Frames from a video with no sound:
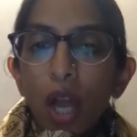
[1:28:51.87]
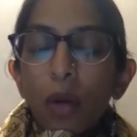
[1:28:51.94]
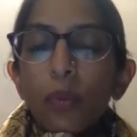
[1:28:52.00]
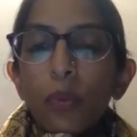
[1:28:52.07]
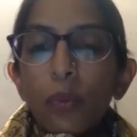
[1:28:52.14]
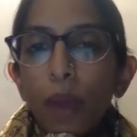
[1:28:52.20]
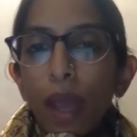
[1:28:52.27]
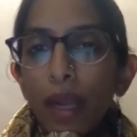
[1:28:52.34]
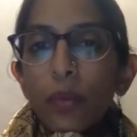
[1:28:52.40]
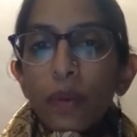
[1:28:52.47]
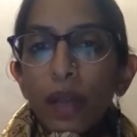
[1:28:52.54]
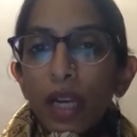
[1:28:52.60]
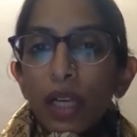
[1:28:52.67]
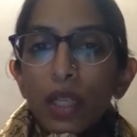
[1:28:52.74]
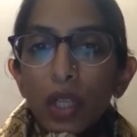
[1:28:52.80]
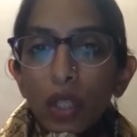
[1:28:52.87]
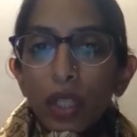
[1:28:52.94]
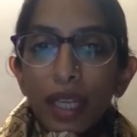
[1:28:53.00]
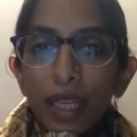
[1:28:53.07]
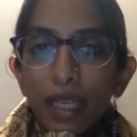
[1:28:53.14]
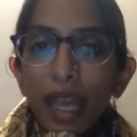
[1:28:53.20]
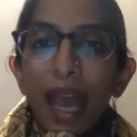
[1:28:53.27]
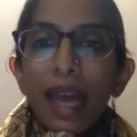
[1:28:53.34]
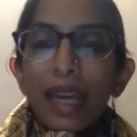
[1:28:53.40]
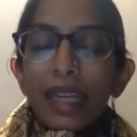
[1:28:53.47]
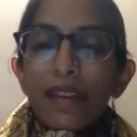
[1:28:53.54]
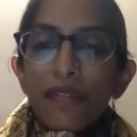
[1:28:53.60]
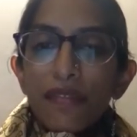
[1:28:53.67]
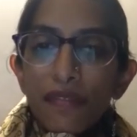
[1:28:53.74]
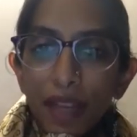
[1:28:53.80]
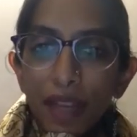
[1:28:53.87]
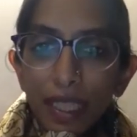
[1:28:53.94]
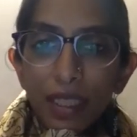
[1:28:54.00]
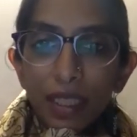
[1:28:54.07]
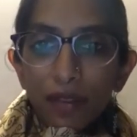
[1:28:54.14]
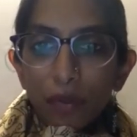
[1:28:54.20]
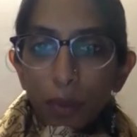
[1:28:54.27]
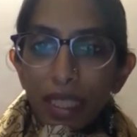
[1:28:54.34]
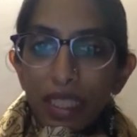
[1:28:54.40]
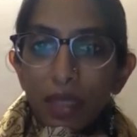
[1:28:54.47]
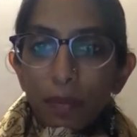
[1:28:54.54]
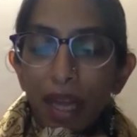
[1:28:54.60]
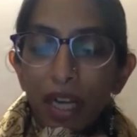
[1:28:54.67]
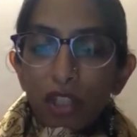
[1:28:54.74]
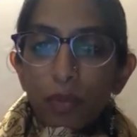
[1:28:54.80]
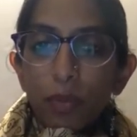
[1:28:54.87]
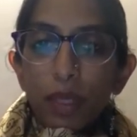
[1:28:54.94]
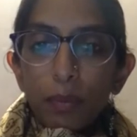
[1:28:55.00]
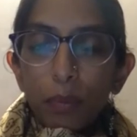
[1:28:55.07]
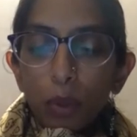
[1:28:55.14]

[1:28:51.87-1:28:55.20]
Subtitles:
When we are looking at effective waste management,